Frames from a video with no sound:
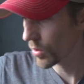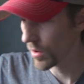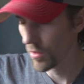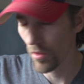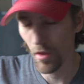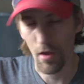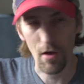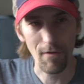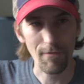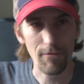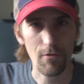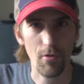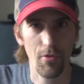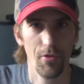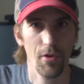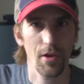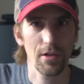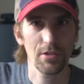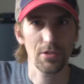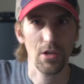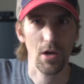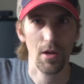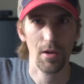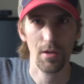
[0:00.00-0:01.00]
one of the helpful
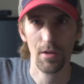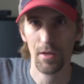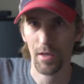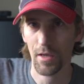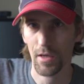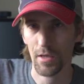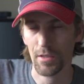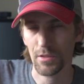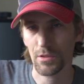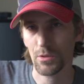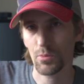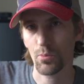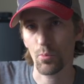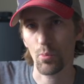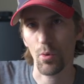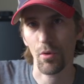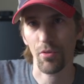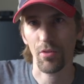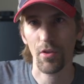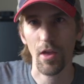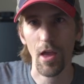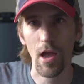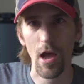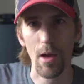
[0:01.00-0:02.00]
things on it is
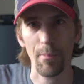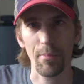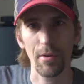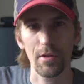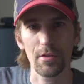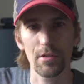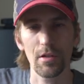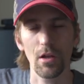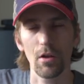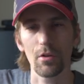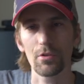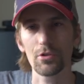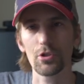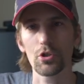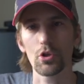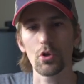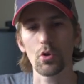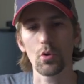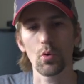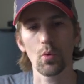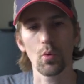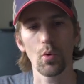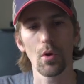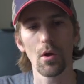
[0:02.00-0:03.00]
with the app, it tells
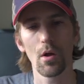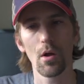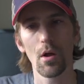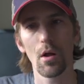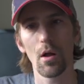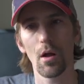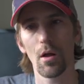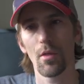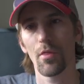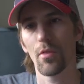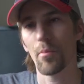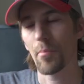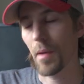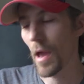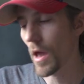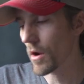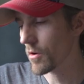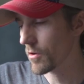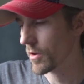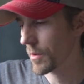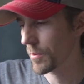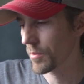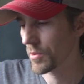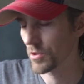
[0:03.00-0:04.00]
you the
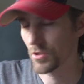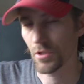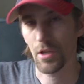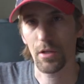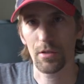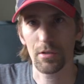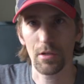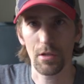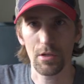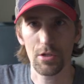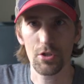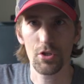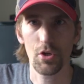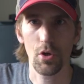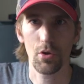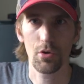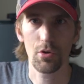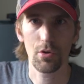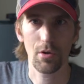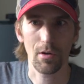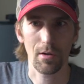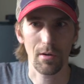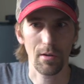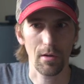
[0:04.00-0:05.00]
battery percentage. So
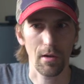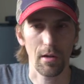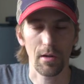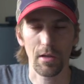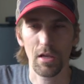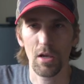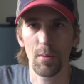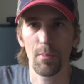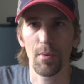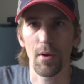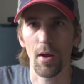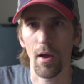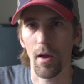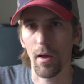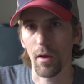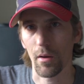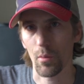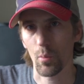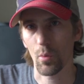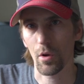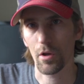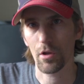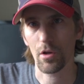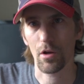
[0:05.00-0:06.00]
you can kind of keep an eye
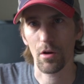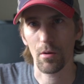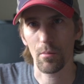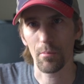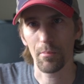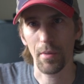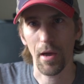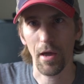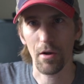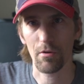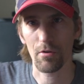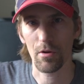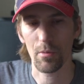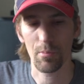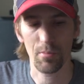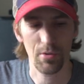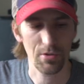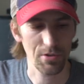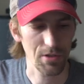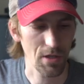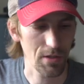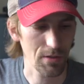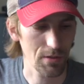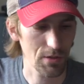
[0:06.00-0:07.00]
on what your battery
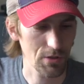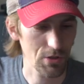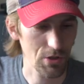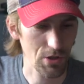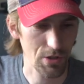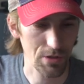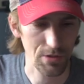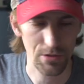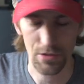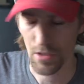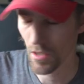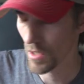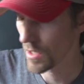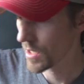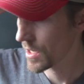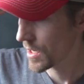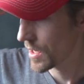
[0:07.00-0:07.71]
percentage is.